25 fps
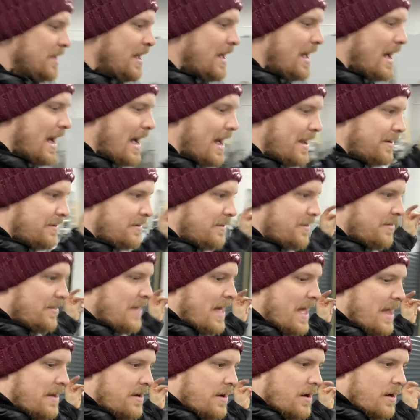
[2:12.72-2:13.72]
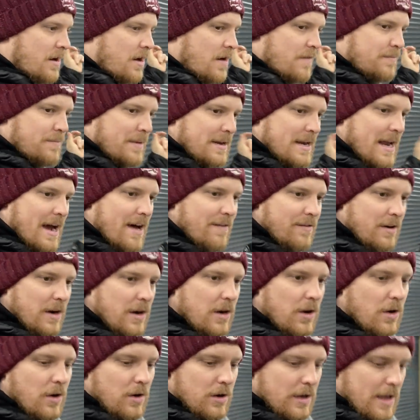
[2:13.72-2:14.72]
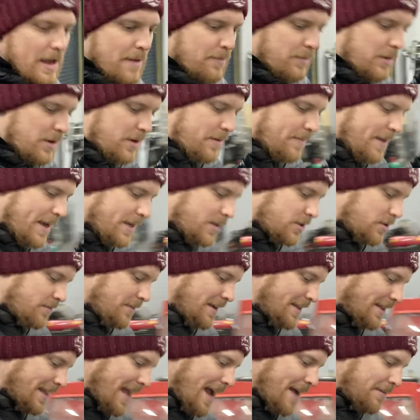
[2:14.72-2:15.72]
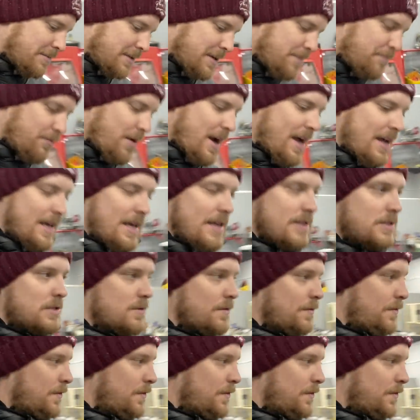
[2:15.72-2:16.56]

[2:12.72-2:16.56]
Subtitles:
And then I've been having a look and we're going to make some adapting brackets